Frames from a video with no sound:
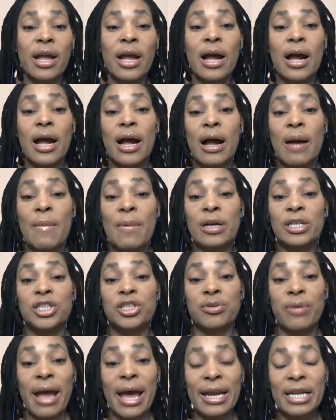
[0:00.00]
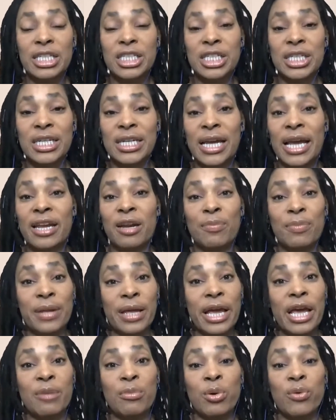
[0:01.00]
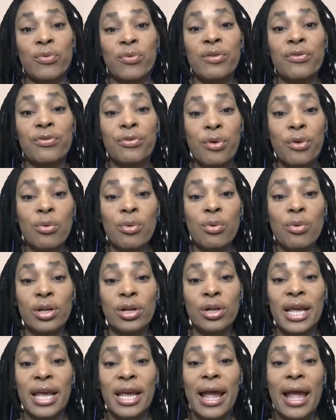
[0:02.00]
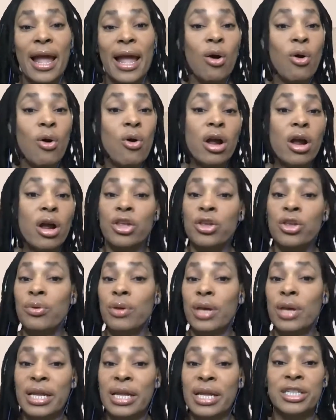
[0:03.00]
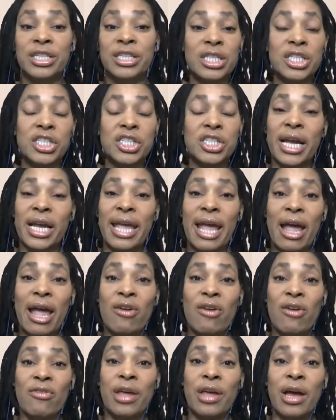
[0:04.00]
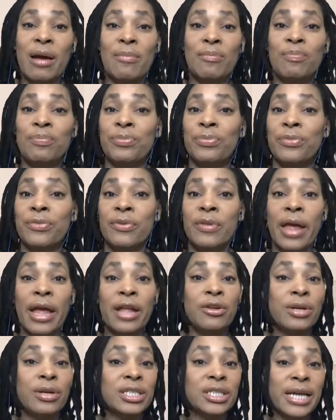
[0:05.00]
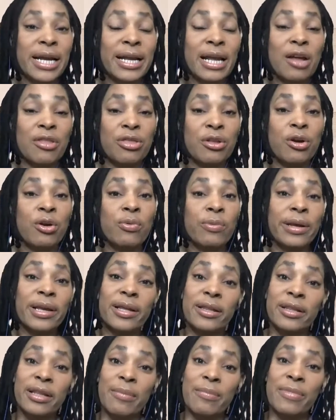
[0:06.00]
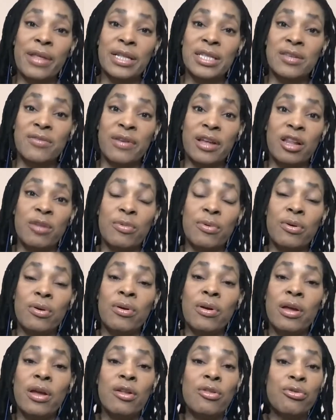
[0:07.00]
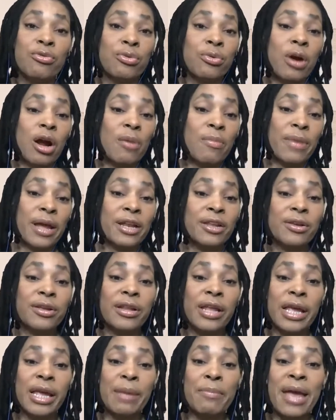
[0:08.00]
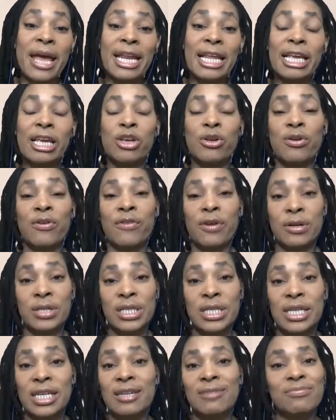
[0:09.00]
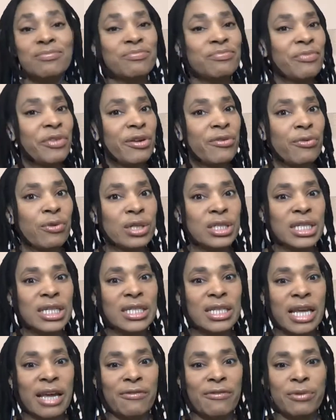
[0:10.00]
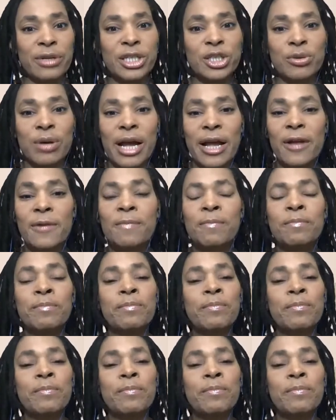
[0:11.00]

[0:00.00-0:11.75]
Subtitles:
a strategy and a plan moving forward. Or you can just check out, and you can check out the curriculum that's available through our MedE University. We did a 14-day free trial.